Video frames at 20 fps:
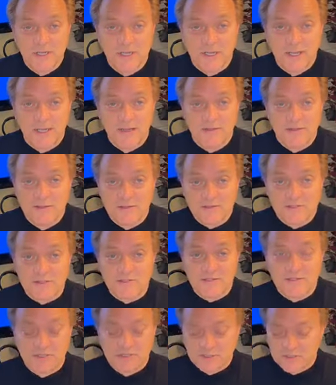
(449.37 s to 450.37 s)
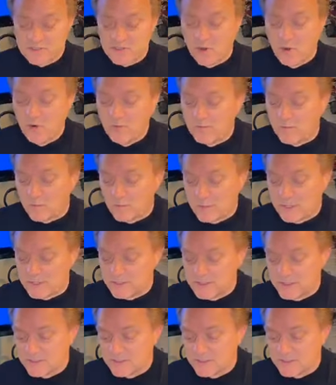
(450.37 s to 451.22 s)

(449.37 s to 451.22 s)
This is overreach.